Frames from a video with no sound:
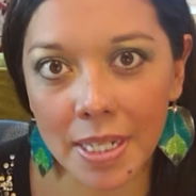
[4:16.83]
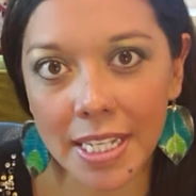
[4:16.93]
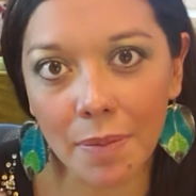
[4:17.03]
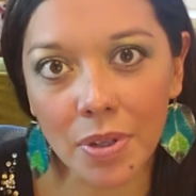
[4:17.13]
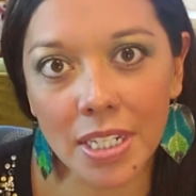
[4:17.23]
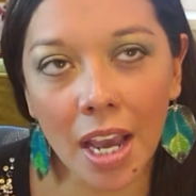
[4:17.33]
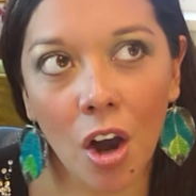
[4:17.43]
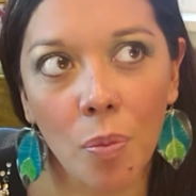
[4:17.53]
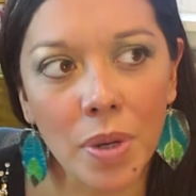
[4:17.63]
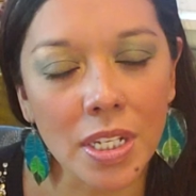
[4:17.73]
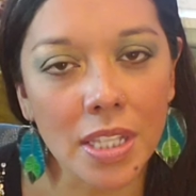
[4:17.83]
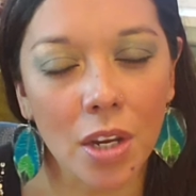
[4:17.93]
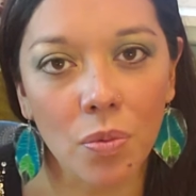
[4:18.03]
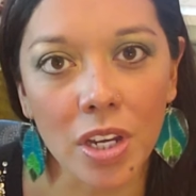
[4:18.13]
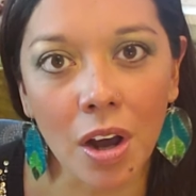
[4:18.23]
It's able to help us
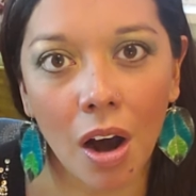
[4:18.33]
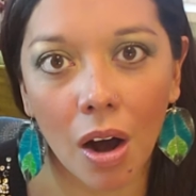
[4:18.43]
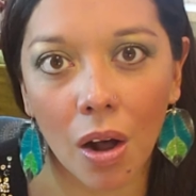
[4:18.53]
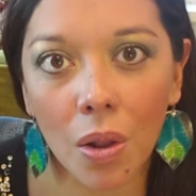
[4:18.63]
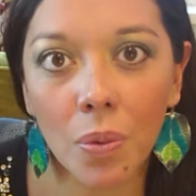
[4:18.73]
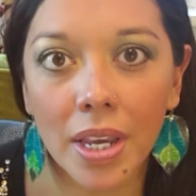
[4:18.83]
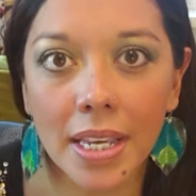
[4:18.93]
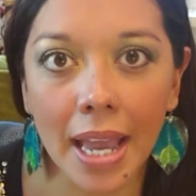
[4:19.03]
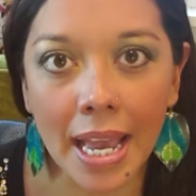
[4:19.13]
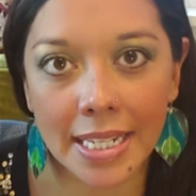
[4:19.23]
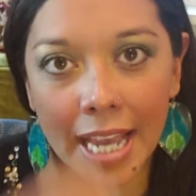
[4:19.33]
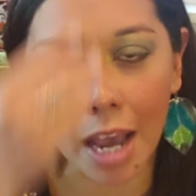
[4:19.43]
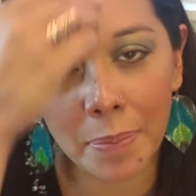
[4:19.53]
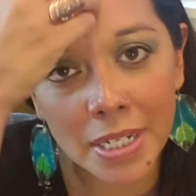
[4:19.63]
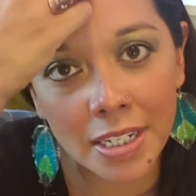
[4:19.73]
like recall what has
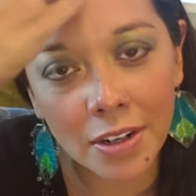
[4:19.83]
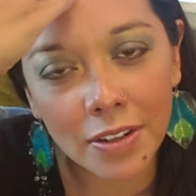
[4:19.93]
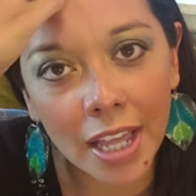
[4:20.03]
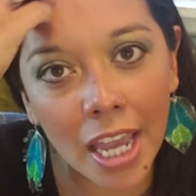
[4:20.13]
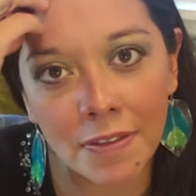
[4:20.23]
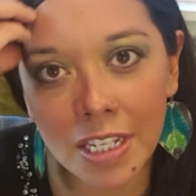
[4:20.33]
happened in our life.